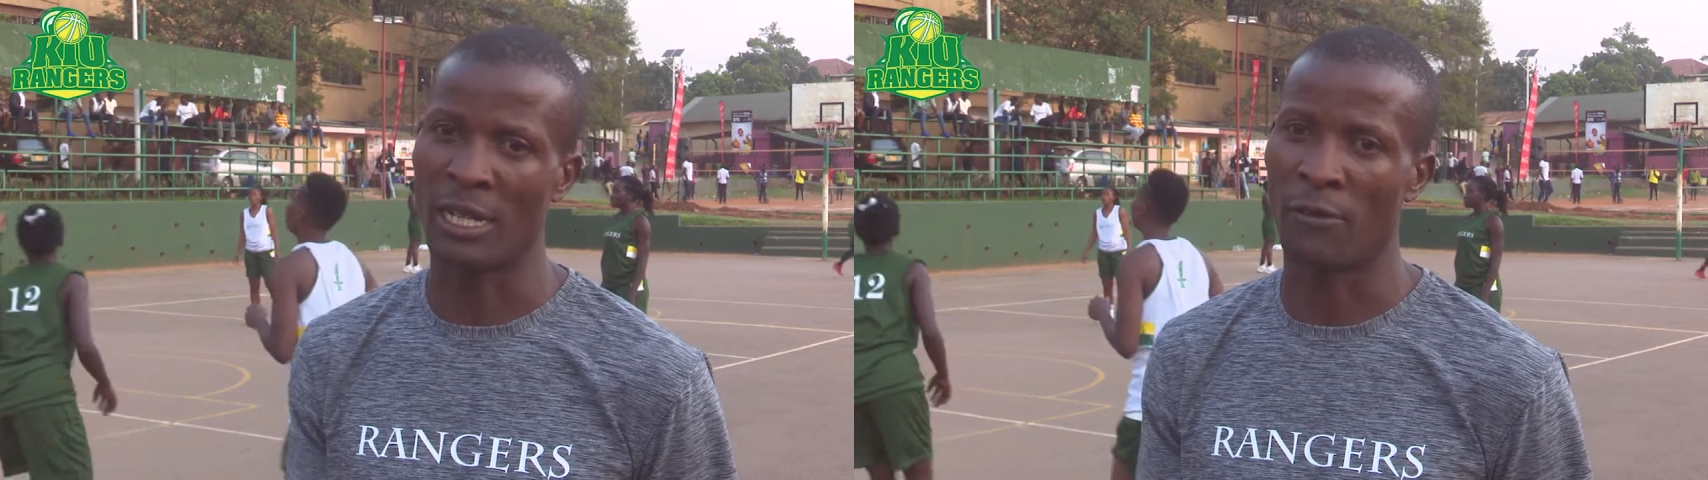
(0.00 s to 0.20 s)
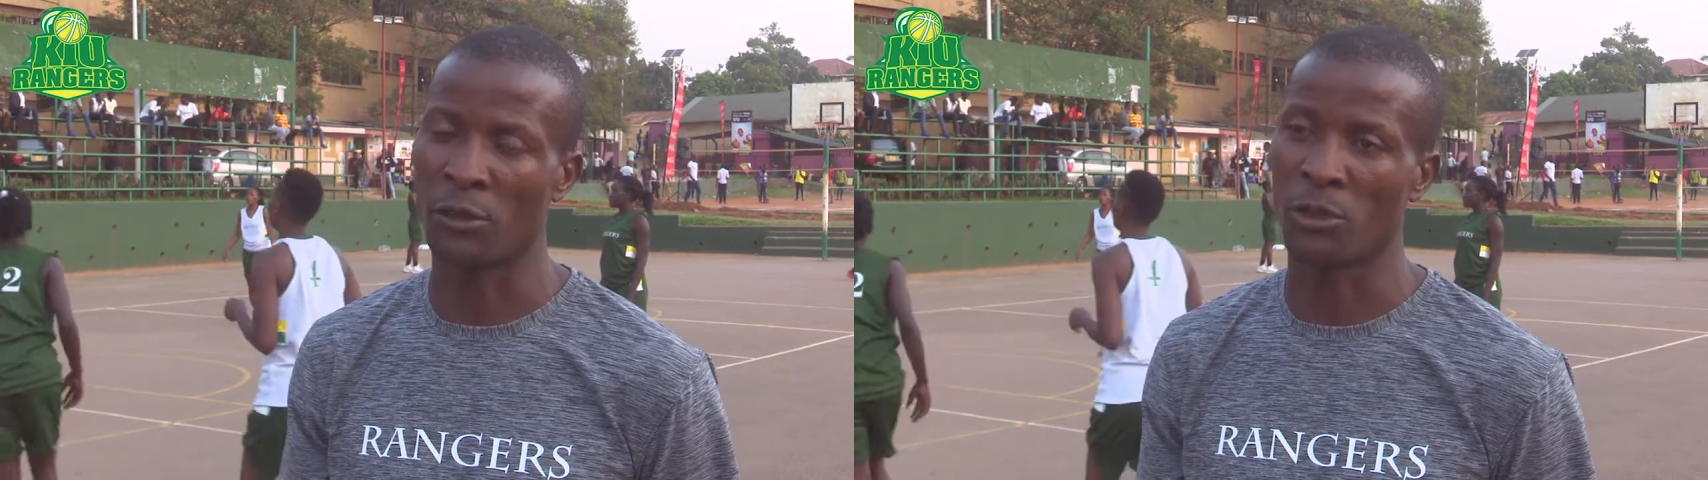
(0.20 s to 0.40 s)

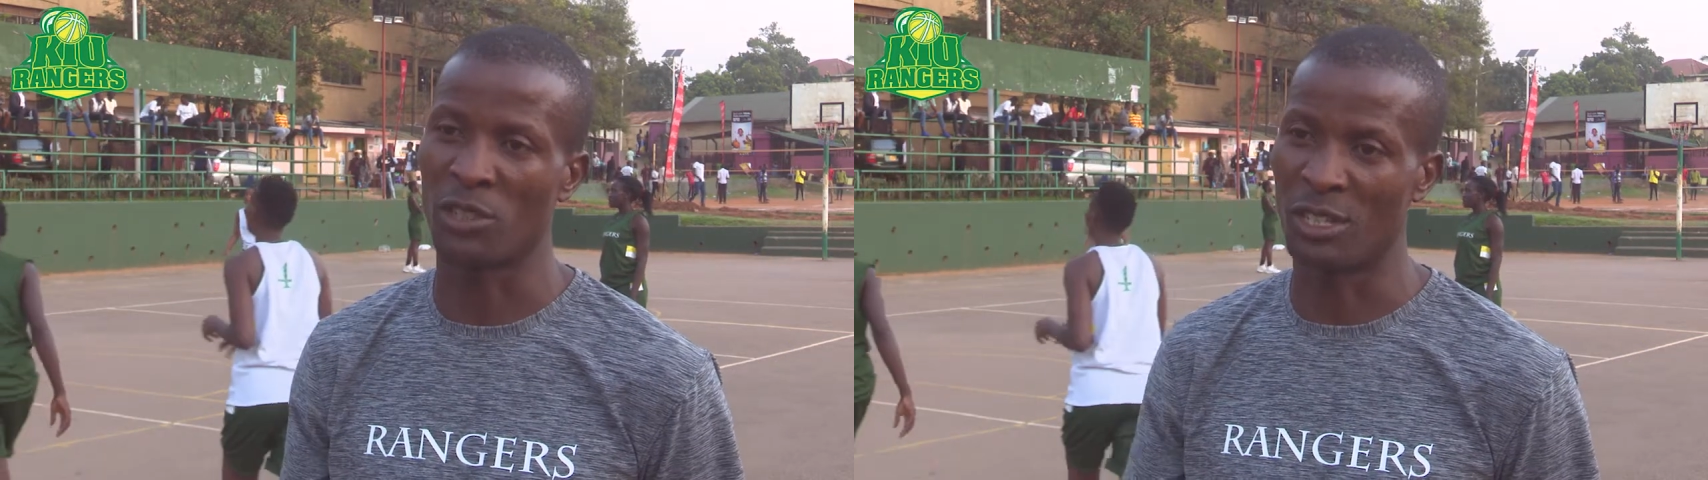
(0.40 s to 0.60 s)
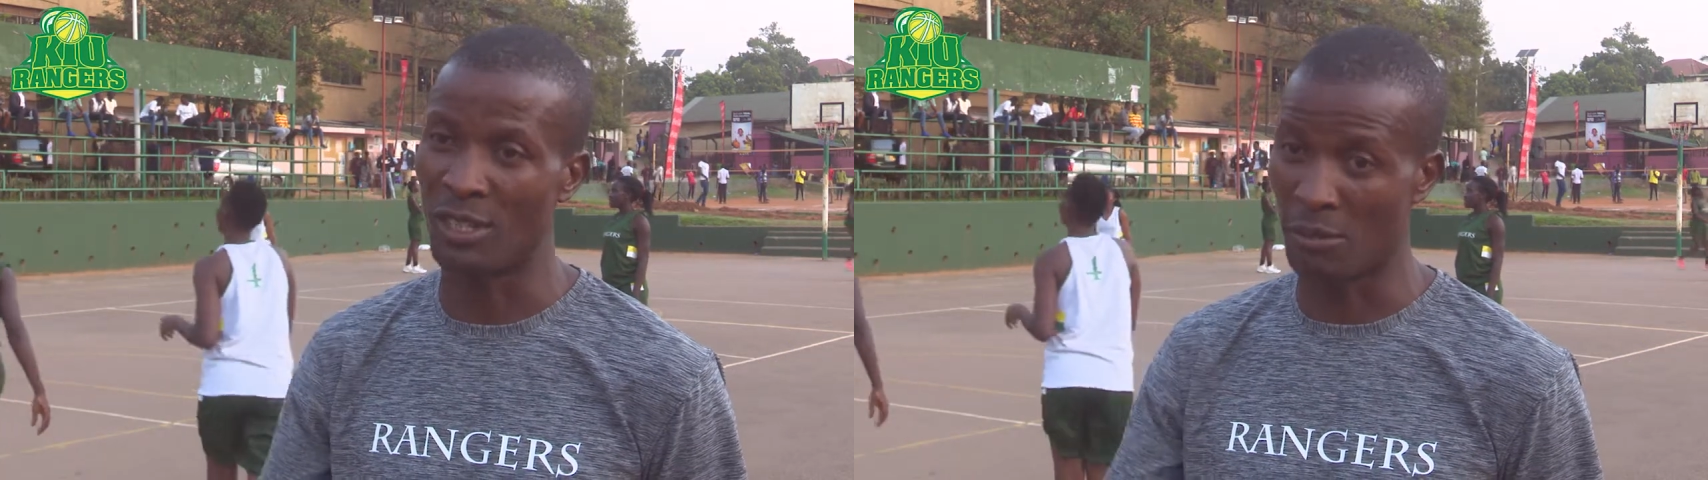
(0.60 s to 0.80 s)
I've also
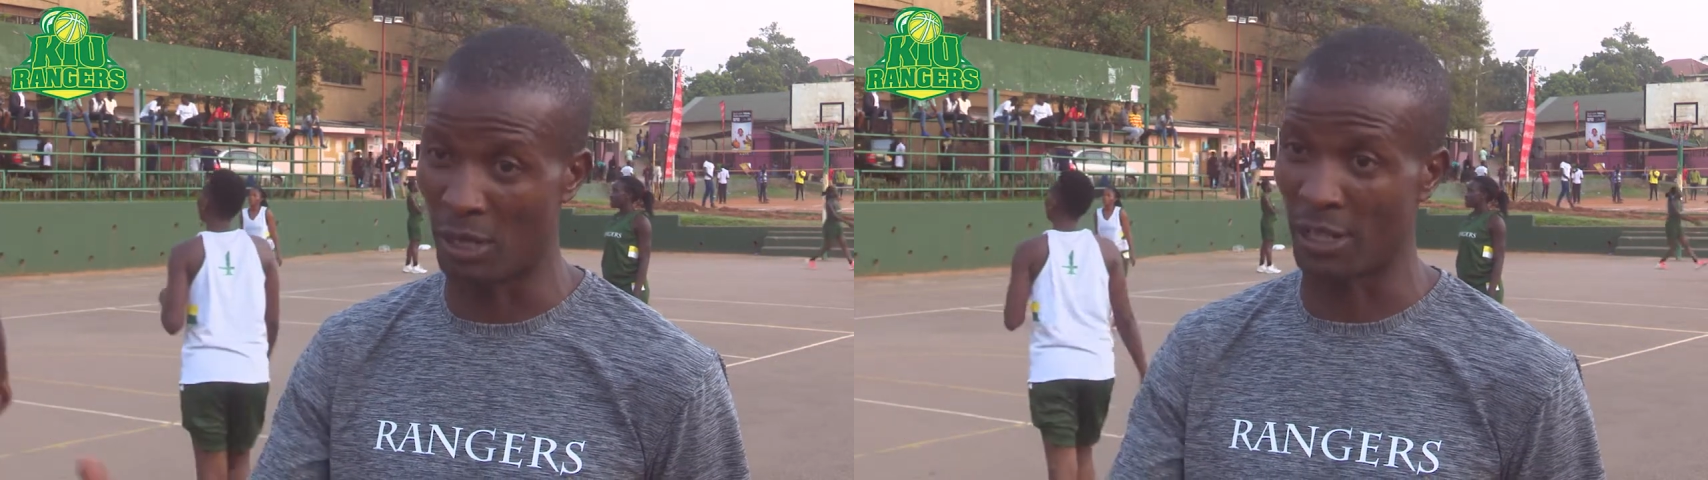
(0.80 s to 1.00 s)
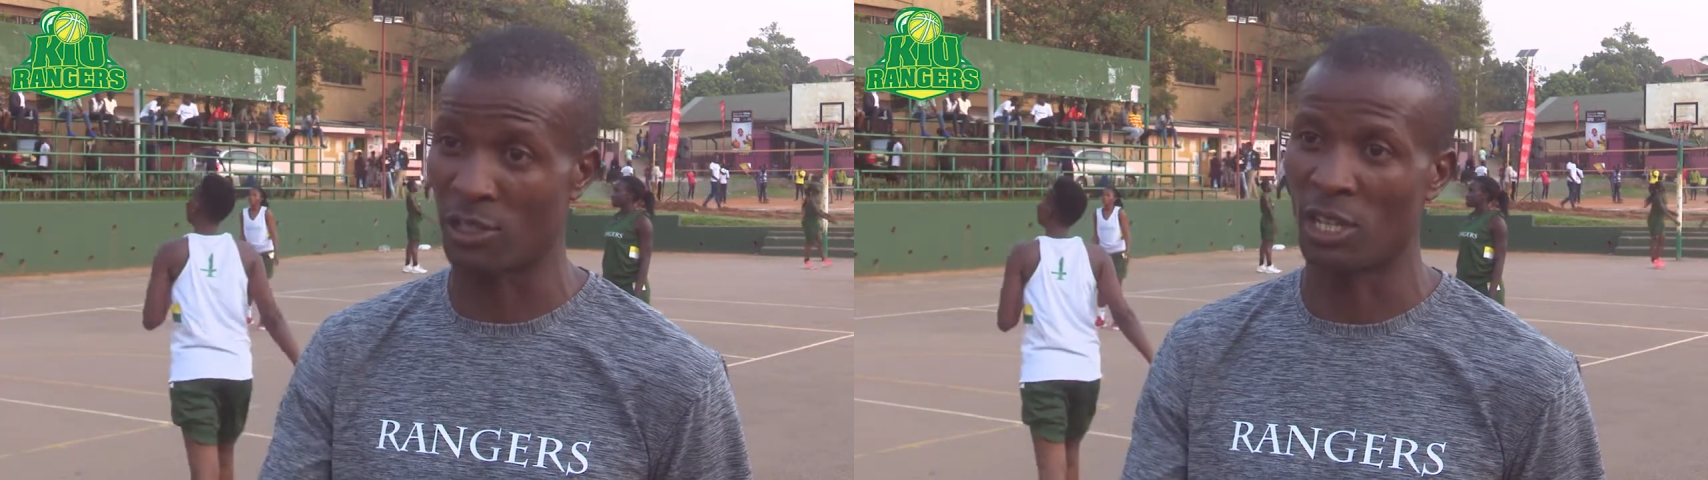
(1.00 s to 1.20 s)
seen them
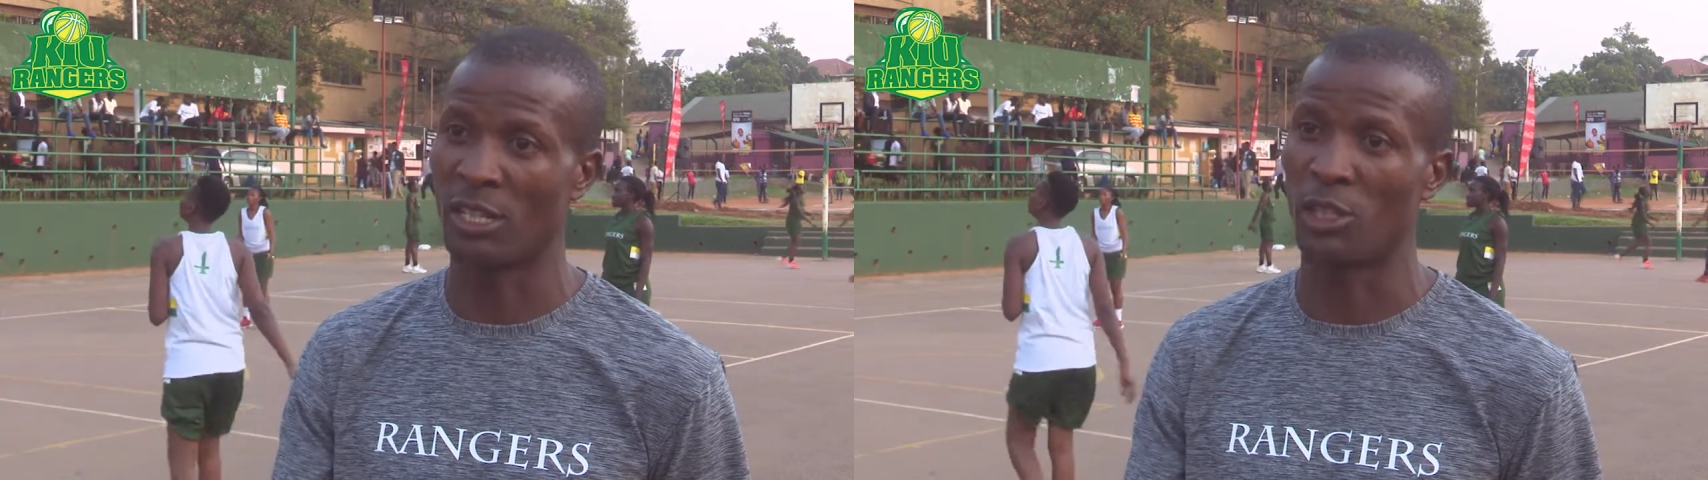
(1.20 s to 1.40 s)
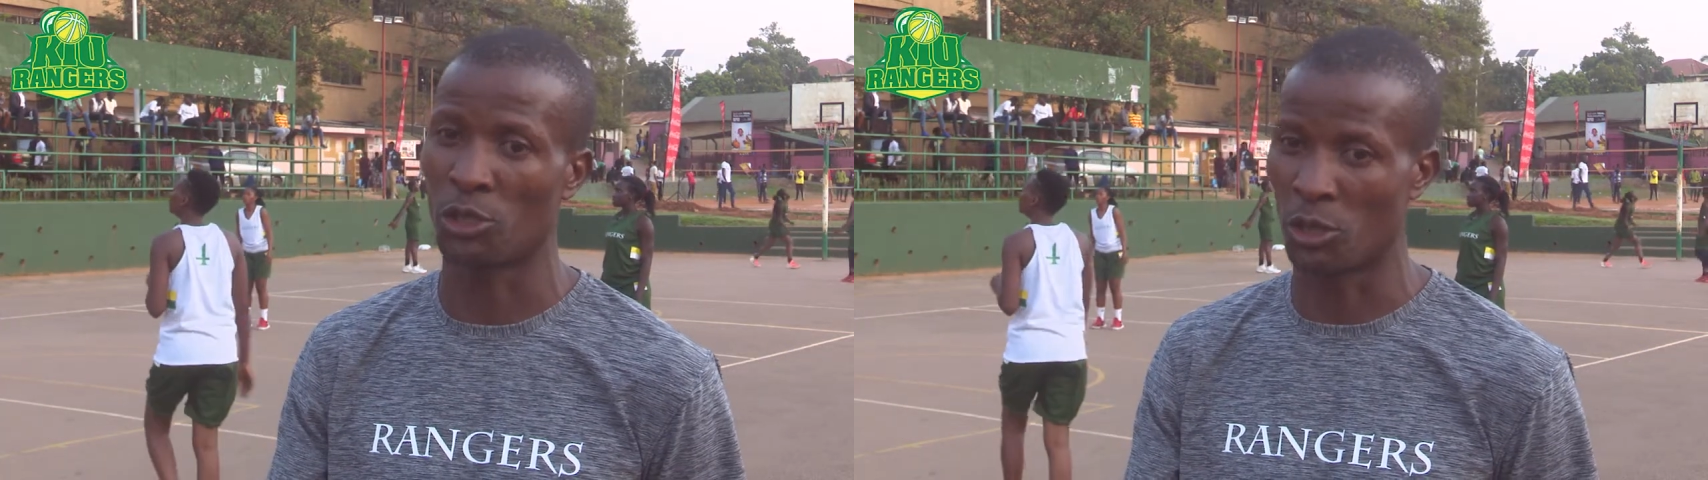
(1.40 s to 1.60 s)
last year,
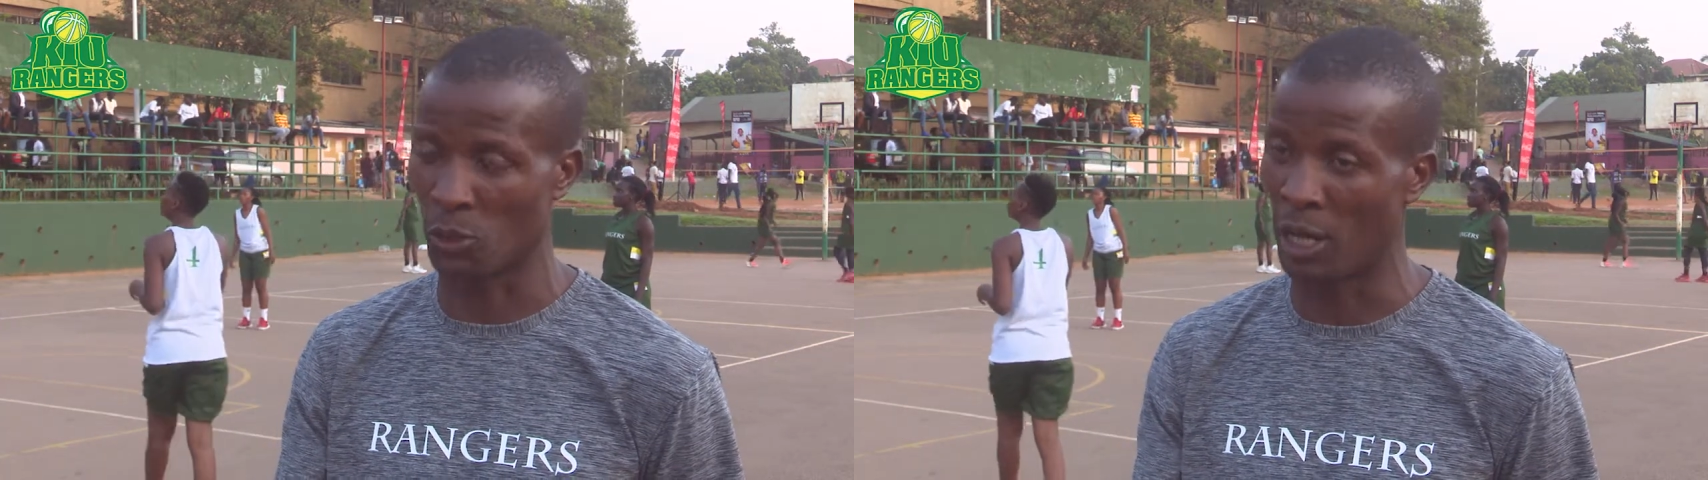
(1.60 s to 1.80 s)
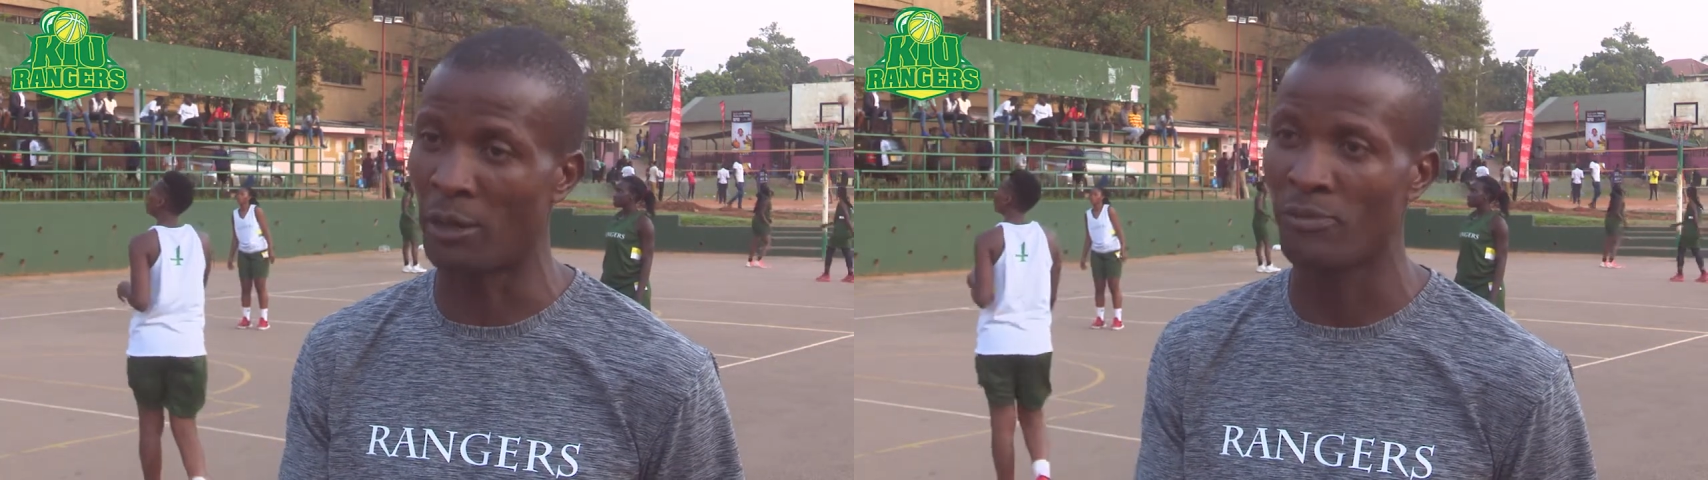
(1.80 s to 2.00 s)
they shot
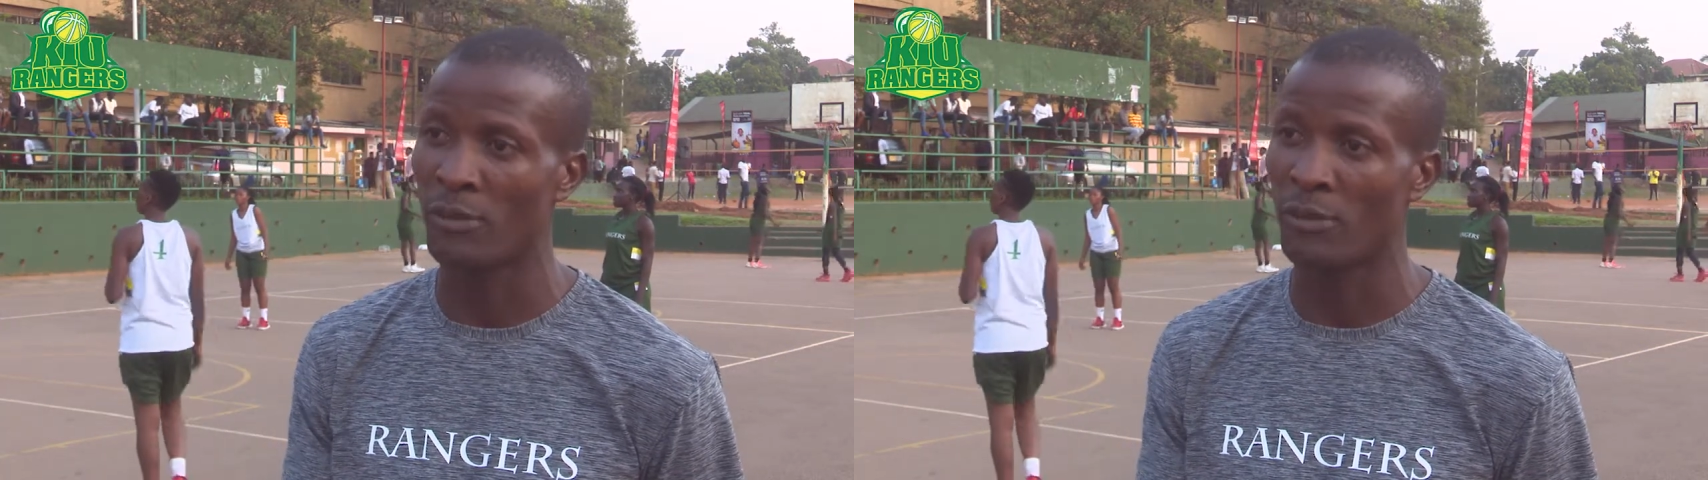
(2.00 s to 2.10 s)
well.